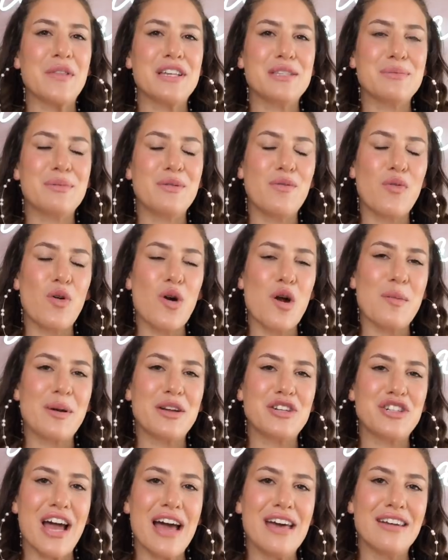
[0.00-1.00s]
this before on my
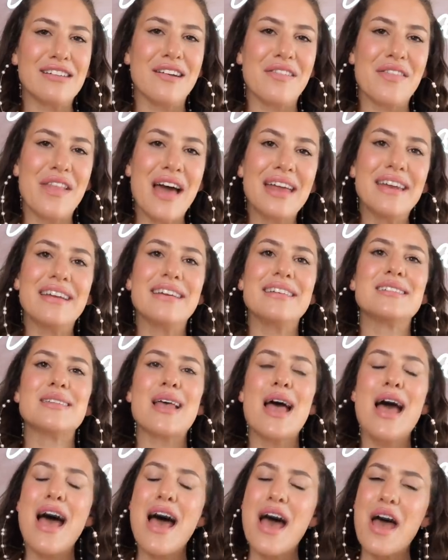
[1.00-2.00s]
channel, and that is
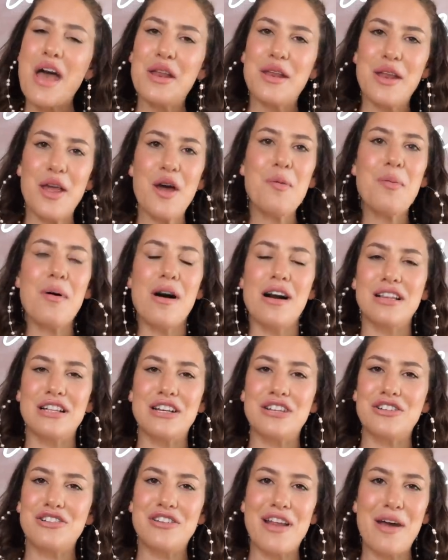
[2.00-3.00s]
a nail
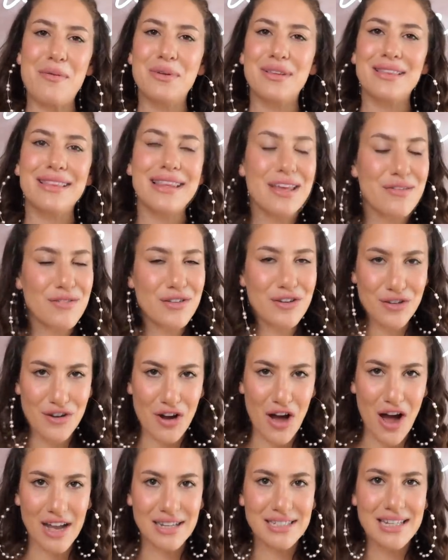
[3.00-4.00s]
polish. Now, believe it or
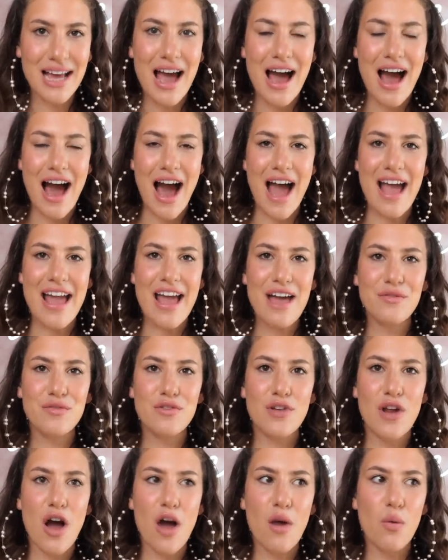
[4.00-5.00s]
not, I have
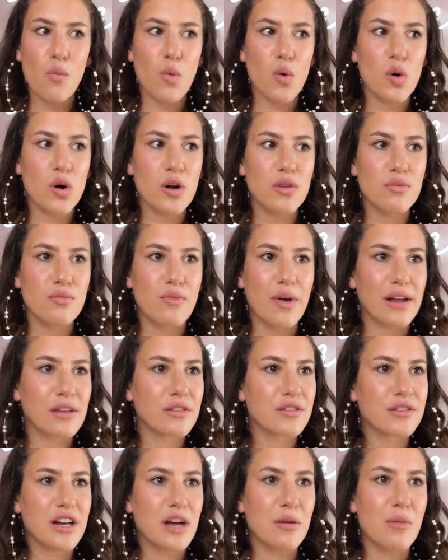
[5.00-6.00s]
not worn
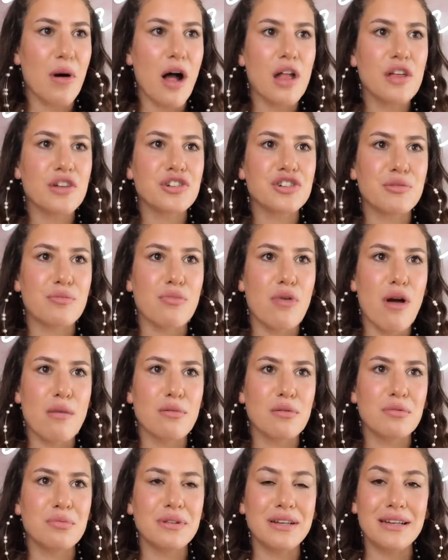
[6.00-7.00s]
regular nail polish in
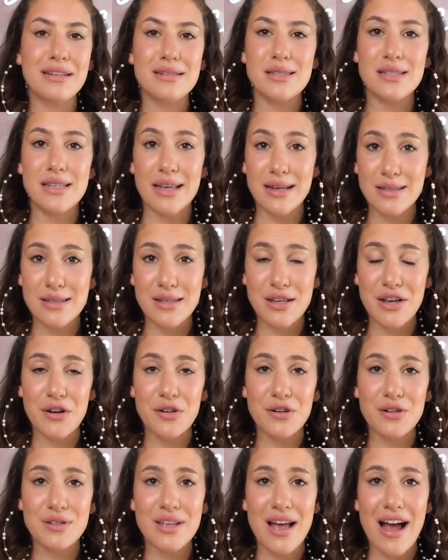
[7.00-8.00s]
probably six
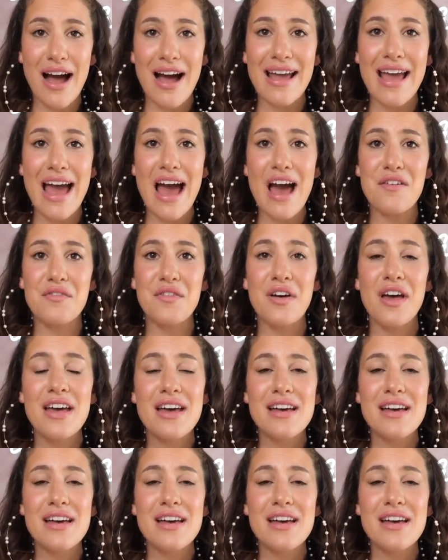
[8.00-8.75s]
years. I have